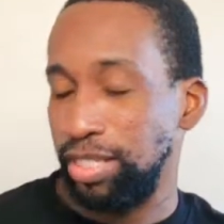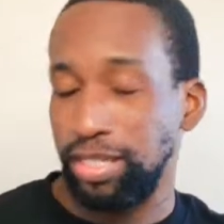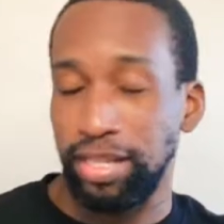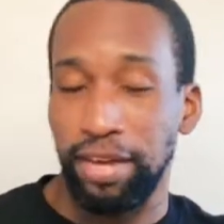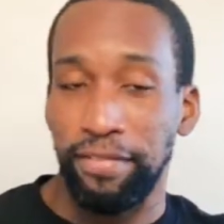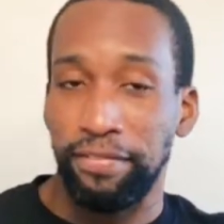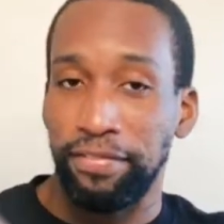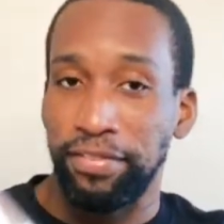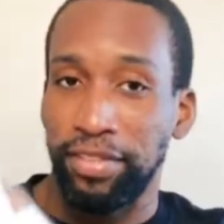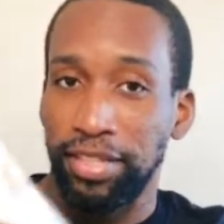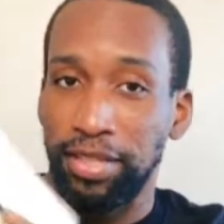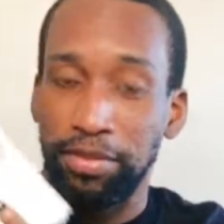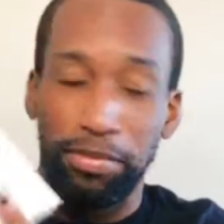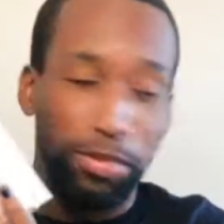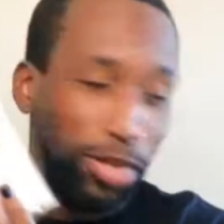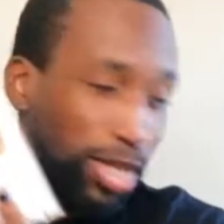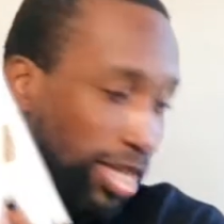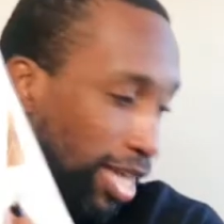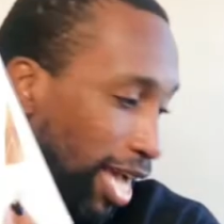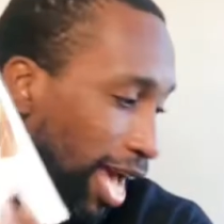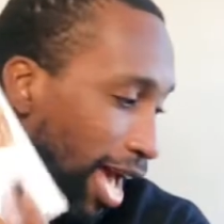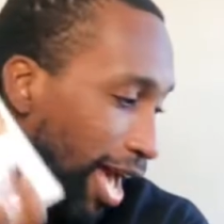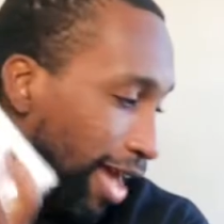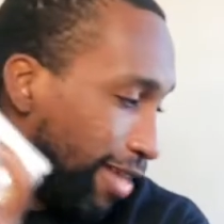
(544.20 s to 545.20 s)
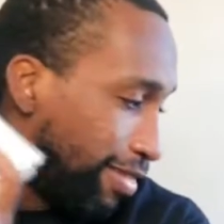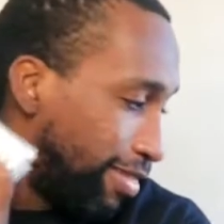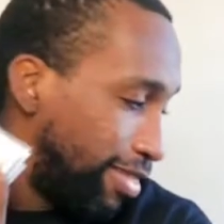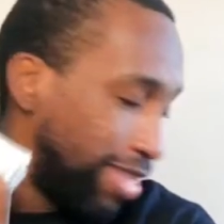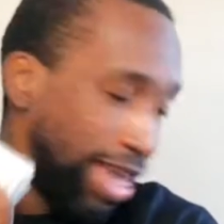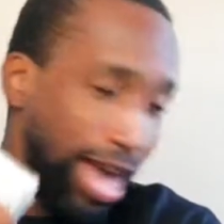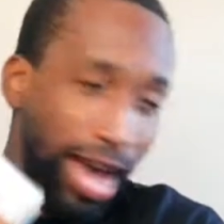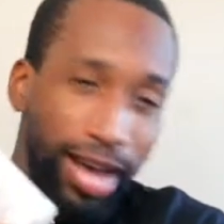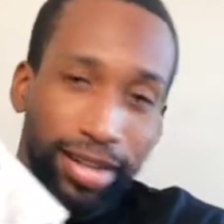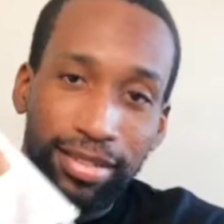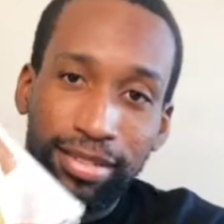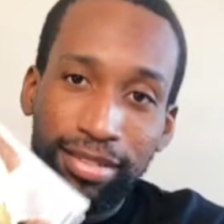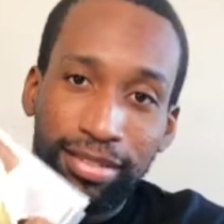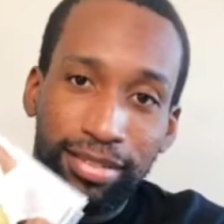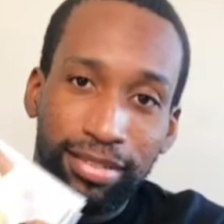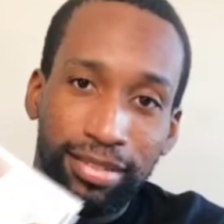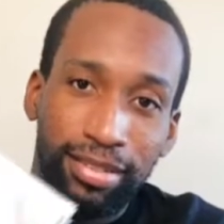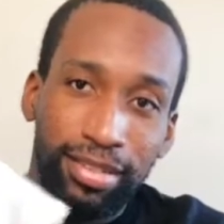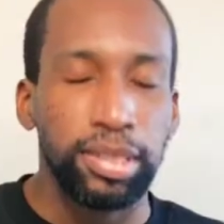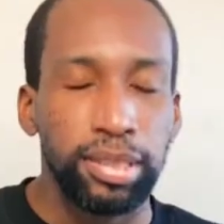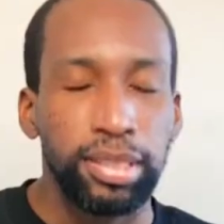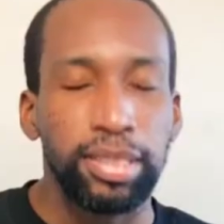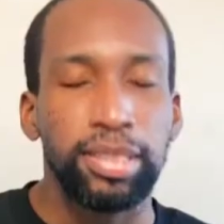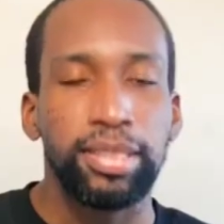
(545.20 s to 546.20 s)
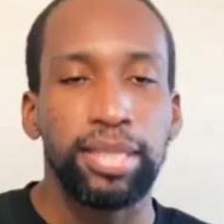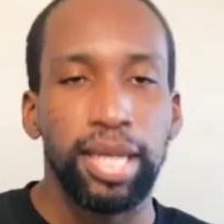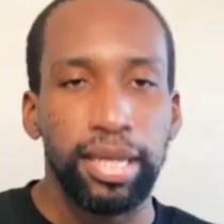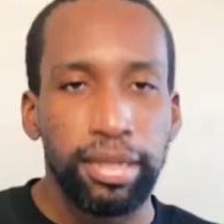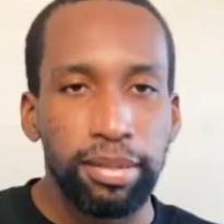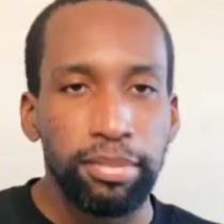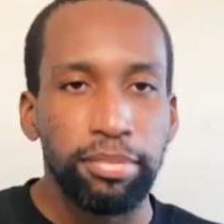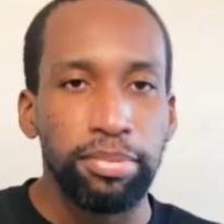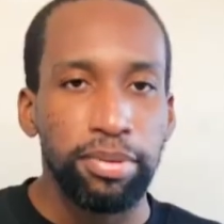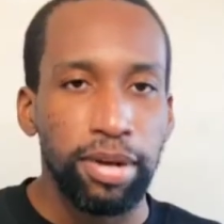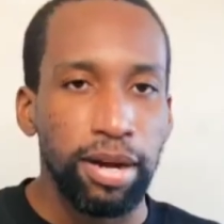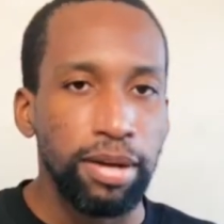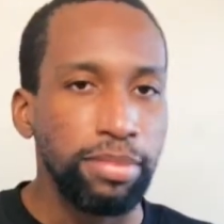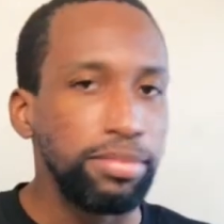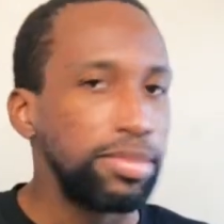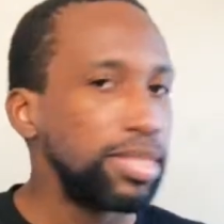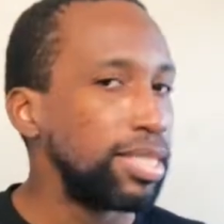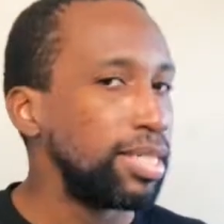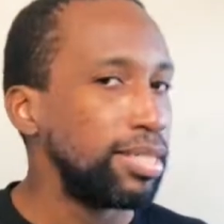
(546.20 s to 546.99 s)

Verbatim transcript: definitely want to add that. The second prompt,